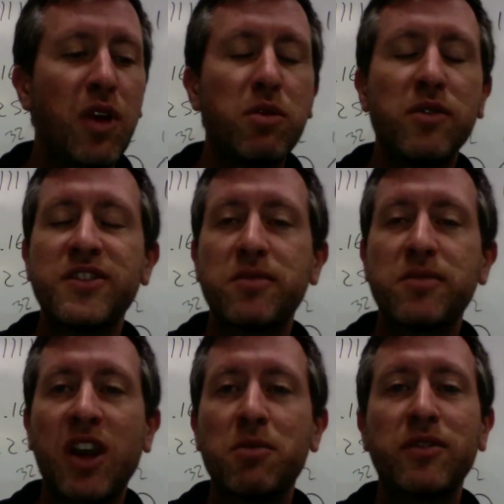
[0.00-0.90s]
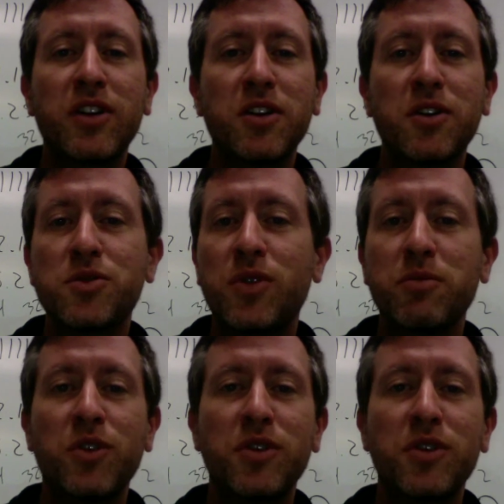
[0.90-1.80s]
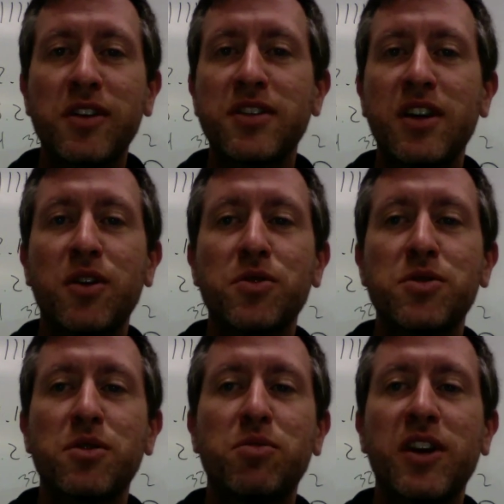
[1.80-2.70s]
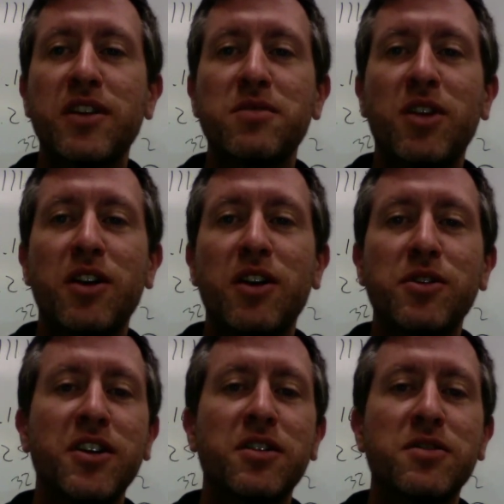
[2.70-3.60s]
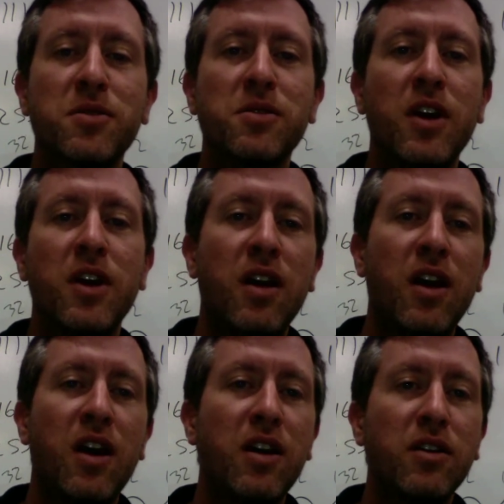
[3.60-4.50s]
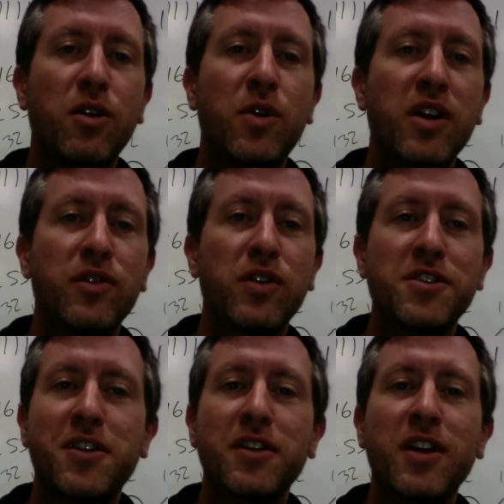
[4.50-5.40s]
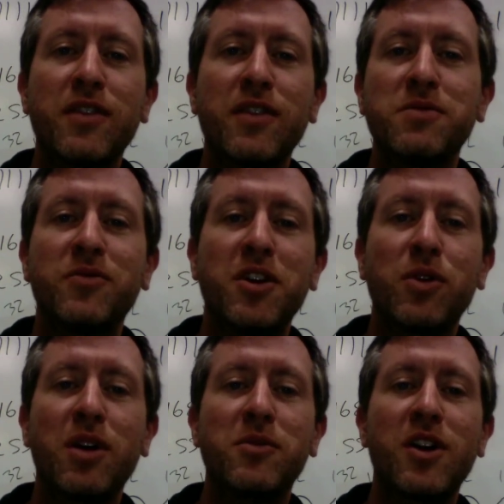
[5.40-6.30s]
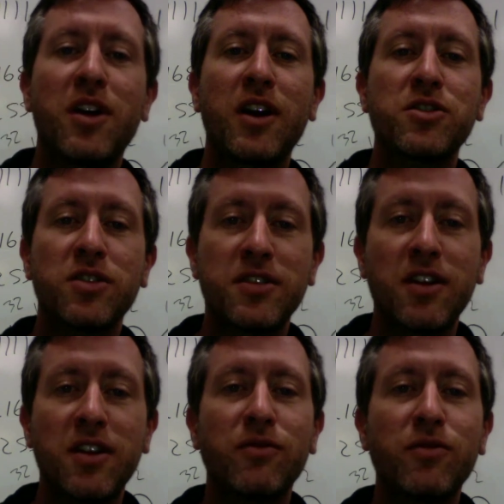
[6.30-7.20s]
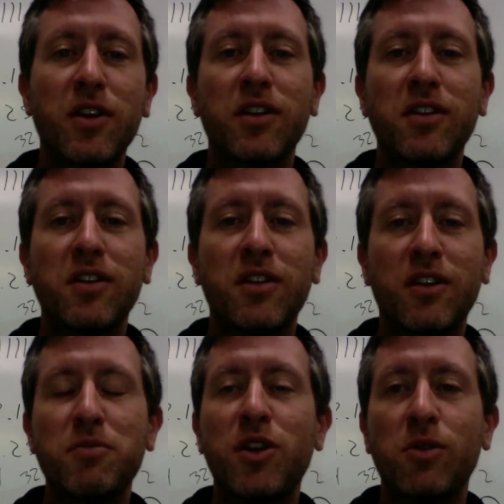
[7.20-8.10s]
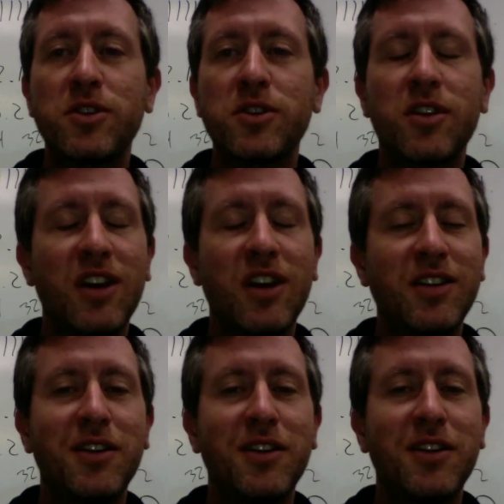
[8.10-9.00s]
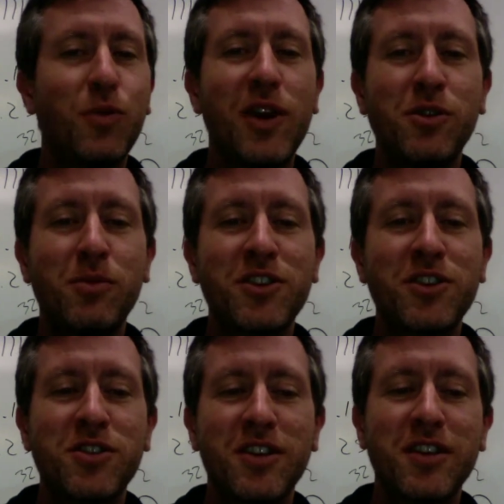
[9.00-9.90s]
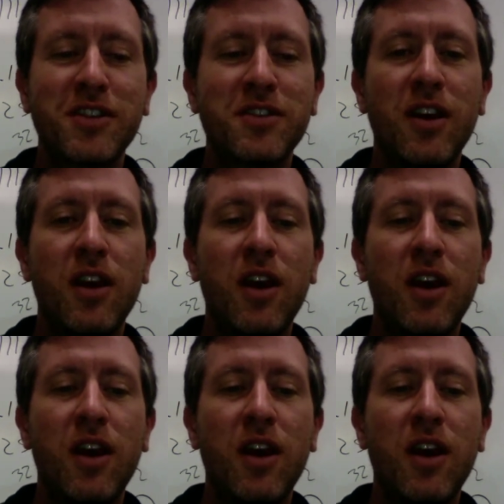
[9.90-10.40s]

maybe even some gambling videos when I'm going to the casinos or playing some lottery tickets or whatever. I just like to have some fun when I'm not actually sitting in front of the computer, which I tend to do way too much as it is.